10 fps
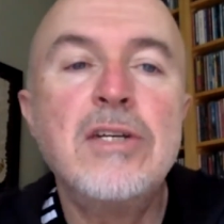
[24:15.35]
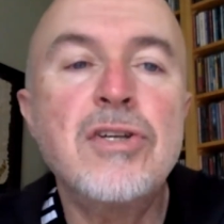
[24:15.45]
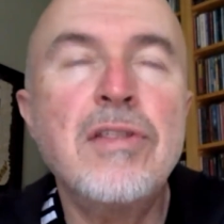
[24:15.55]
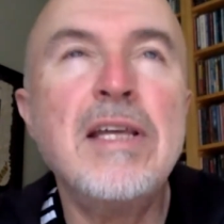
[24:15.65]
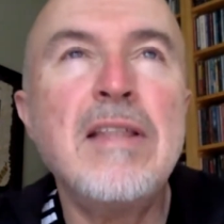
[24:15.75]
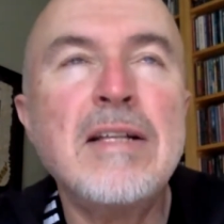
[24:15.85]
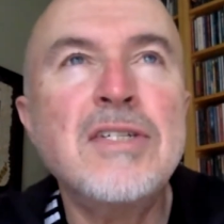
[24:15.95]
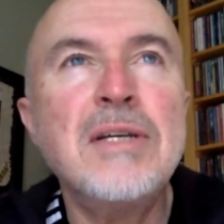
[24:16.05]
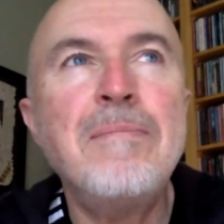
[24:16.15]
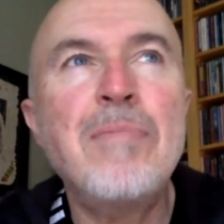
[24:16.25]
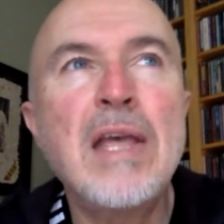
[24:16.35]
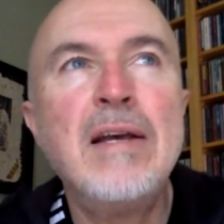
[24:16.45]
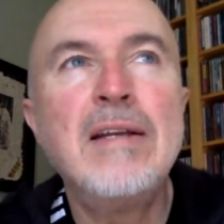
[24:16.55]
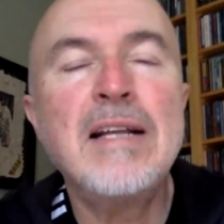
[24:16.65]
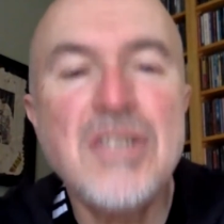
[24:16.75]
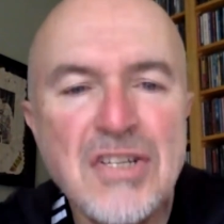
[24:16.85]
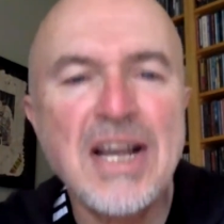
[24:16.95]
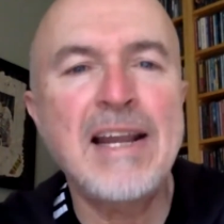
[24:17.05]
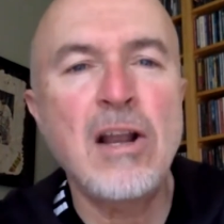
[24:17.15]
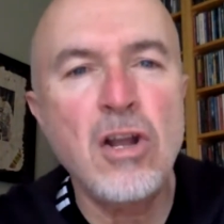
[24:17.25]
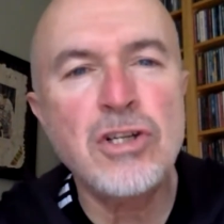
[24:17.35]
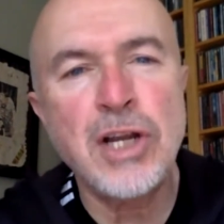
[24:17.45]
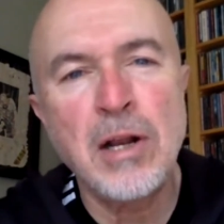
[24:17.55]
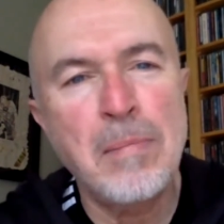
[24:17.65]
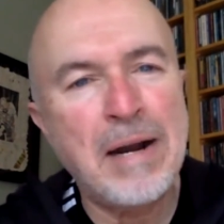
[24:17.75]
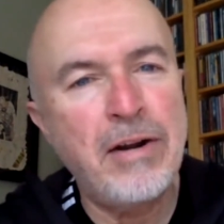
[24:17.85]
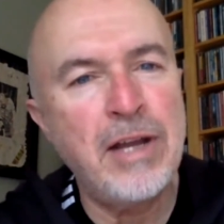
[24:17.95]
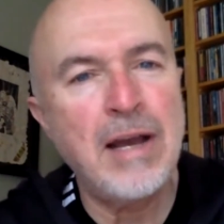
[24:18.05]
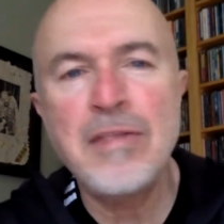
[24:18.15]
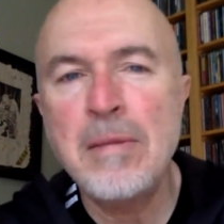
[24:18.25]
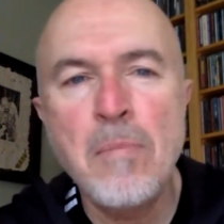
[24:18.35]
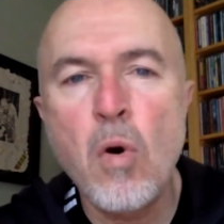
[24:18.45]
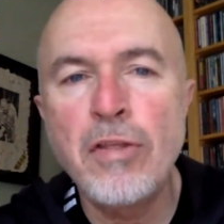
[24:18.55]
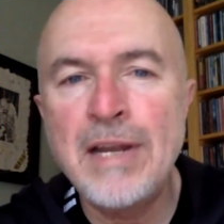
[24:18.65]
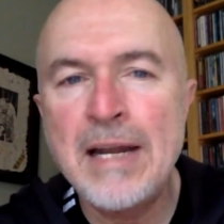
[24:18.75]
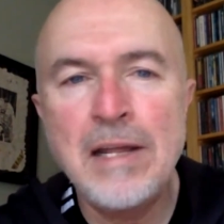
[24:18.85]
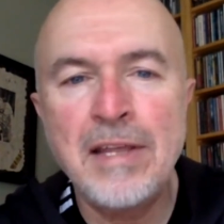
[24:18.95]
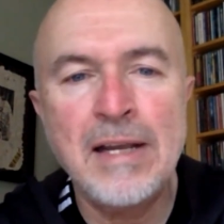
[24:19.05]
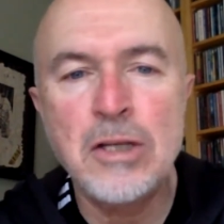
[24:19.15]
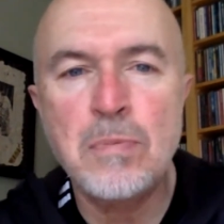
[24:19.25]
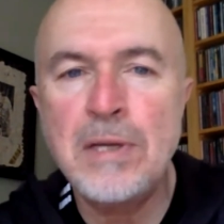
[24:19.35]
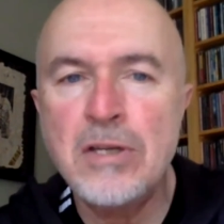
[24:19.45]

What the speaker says: So I think that's a psychological barrier, I think, more than anything else,